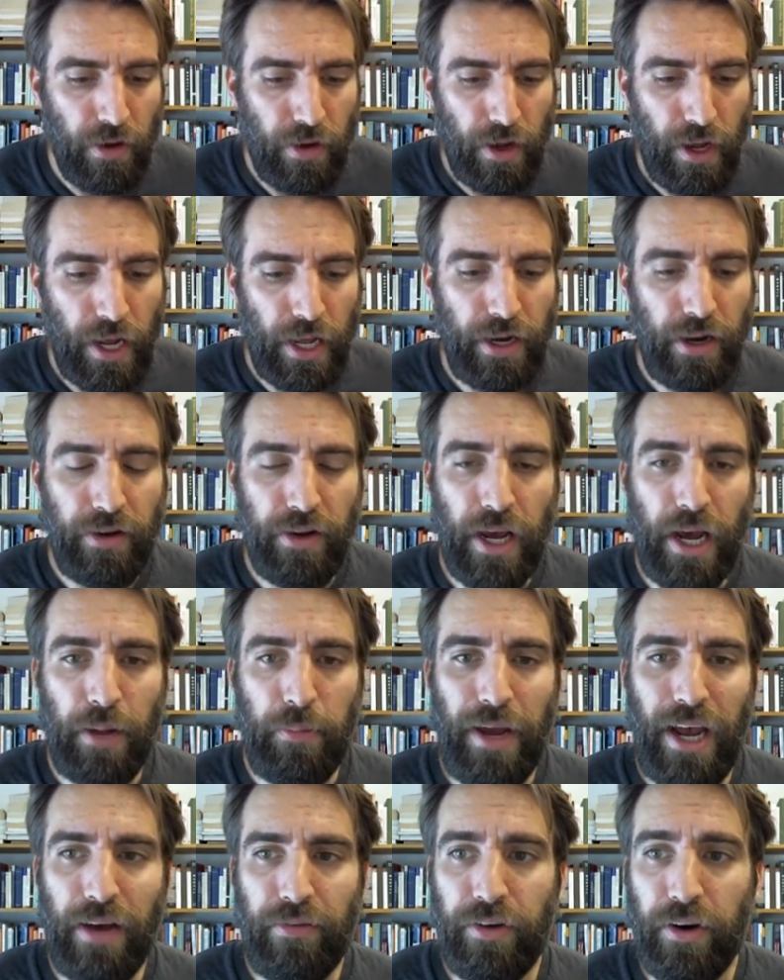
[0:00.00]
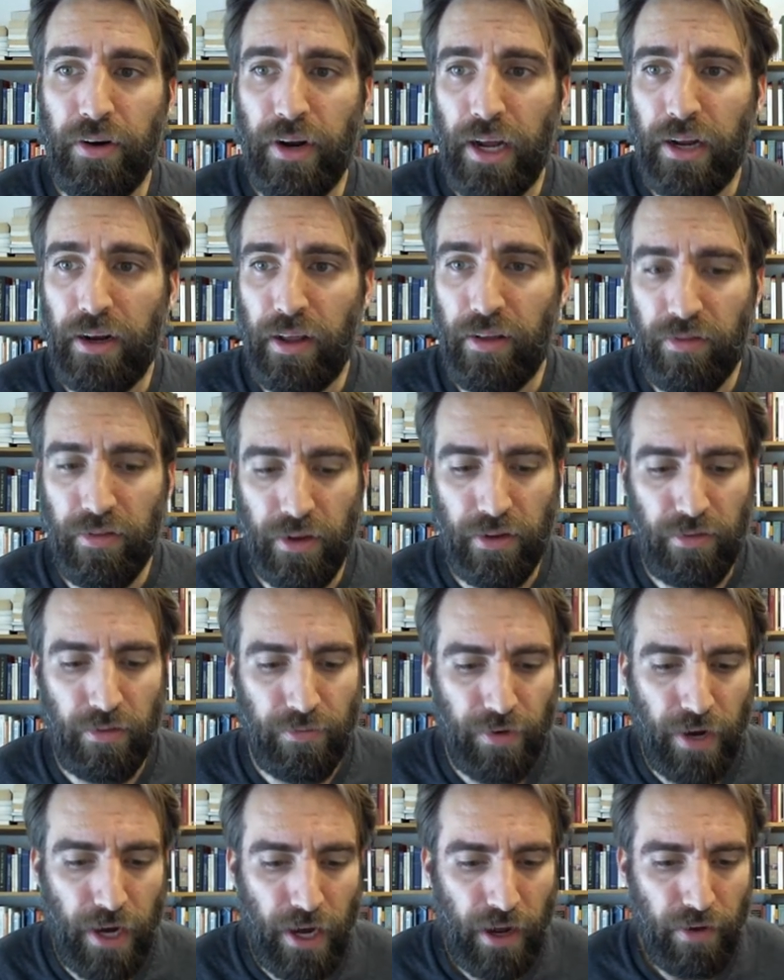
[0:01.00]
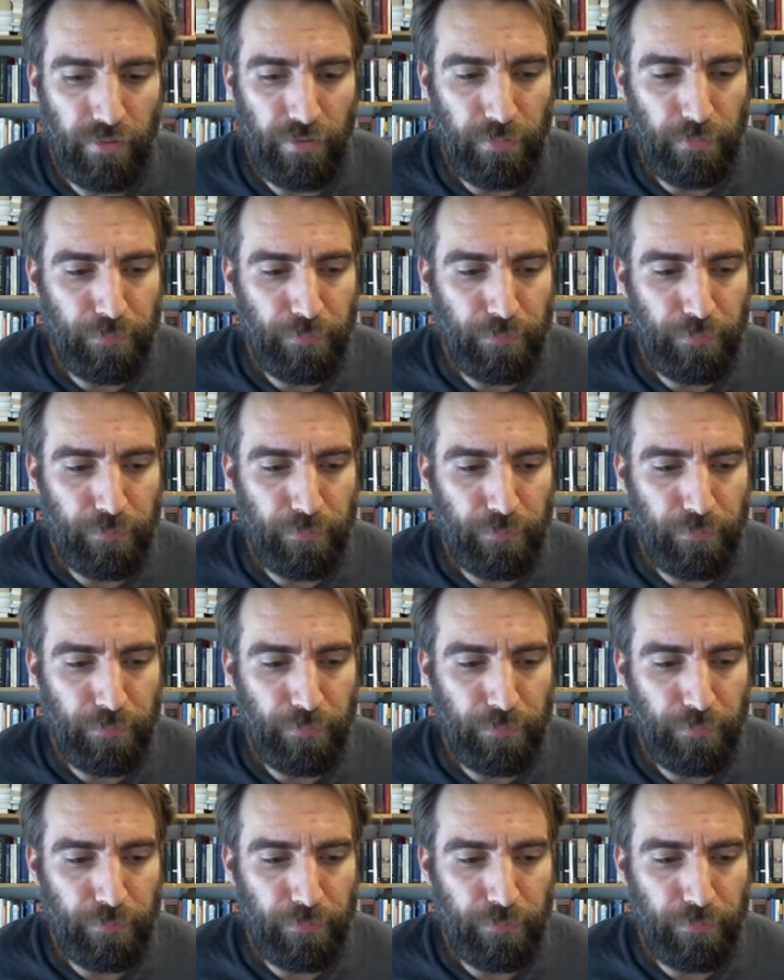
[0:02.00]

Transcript: And the dime after 1965